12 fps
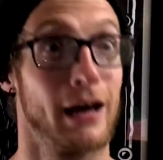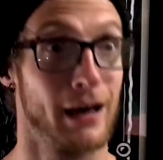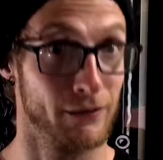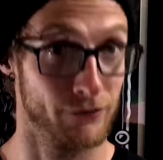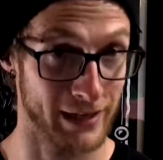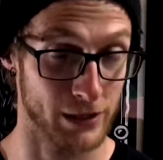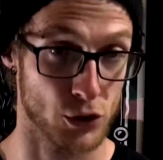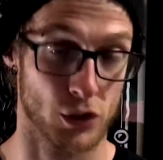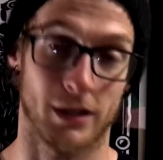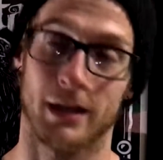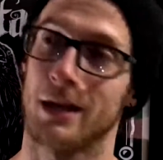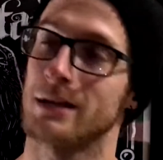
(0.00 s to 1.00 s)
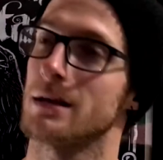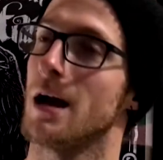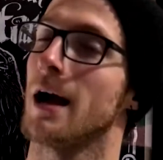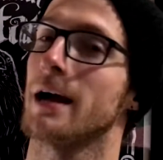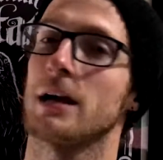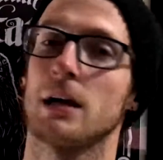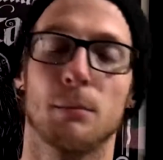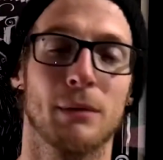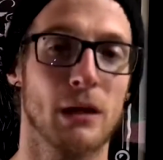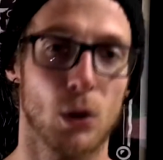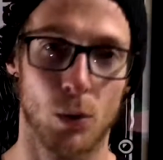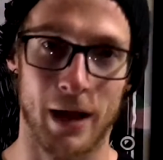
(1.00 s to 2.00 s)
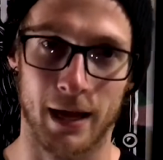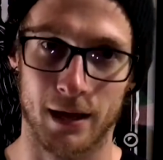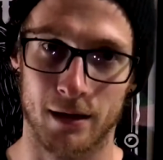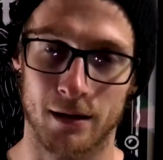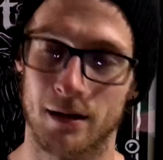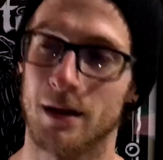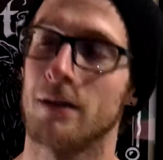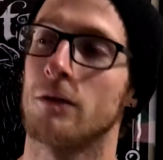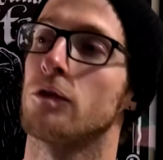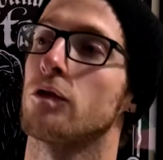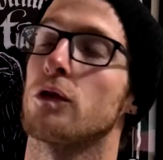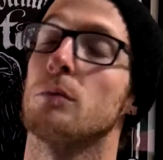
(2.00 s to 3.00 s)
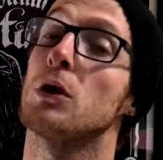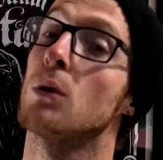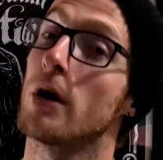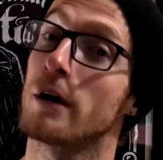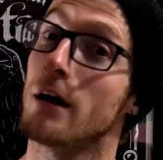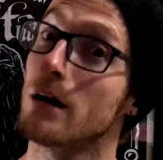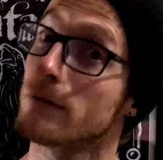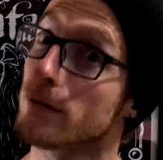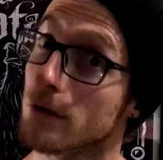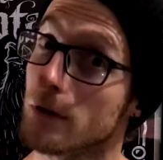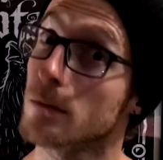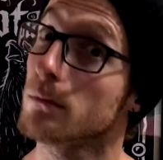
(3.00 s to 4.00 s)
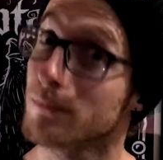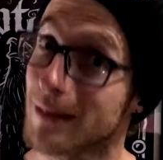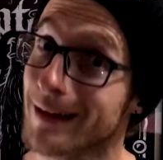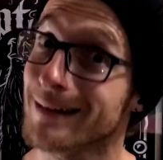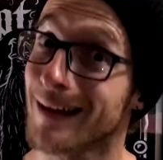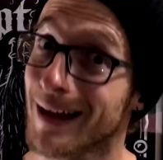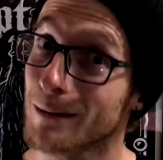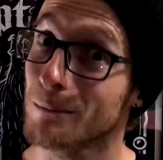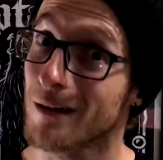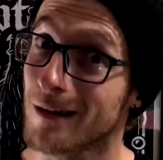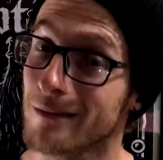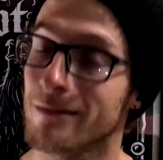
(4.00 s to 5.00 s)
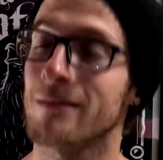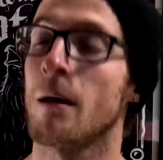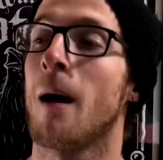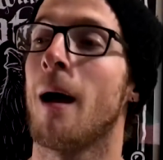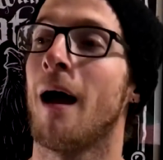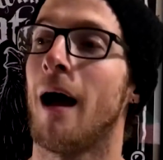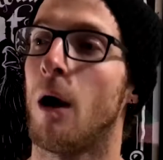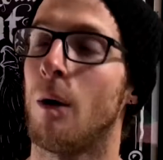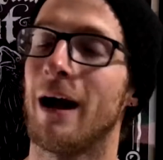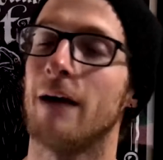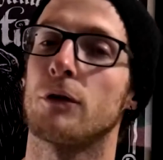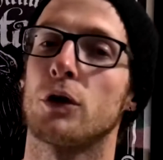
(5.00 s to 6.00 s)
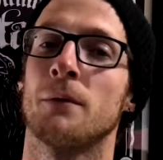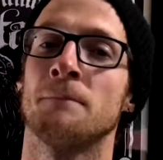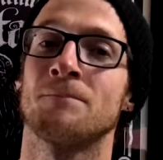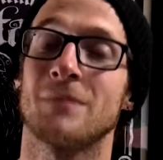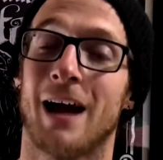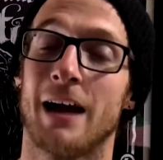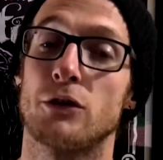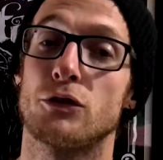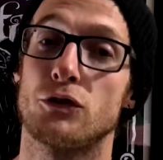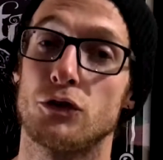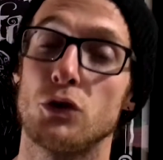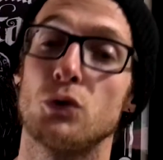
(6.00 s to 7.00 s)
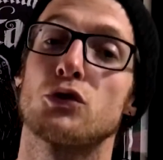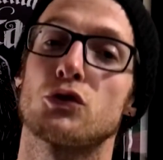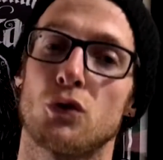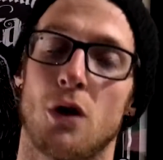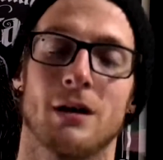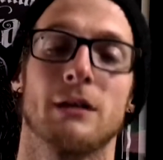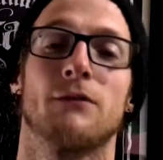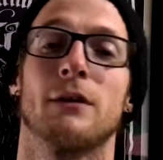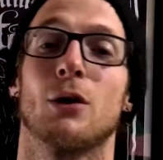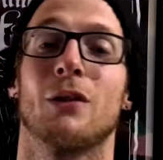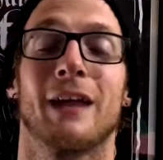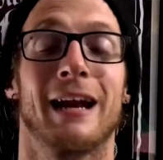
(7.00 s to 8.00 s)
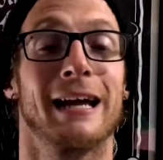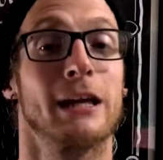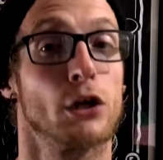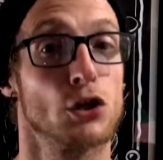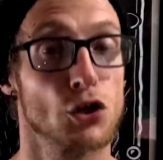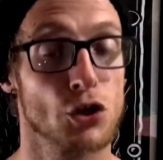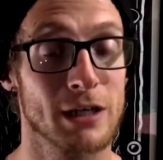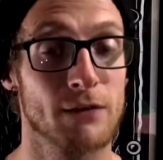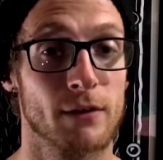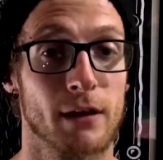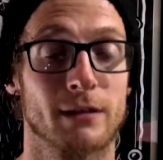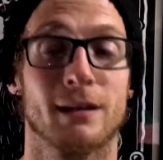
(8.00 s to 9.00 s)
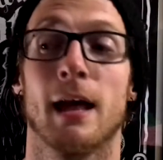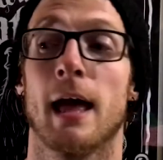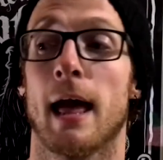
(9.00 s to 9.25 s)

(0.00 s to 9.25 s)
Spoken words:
Eventually, it's not going to be quick. This is going to be going on for like 9 months. However, I do strongly feel that I can achieve this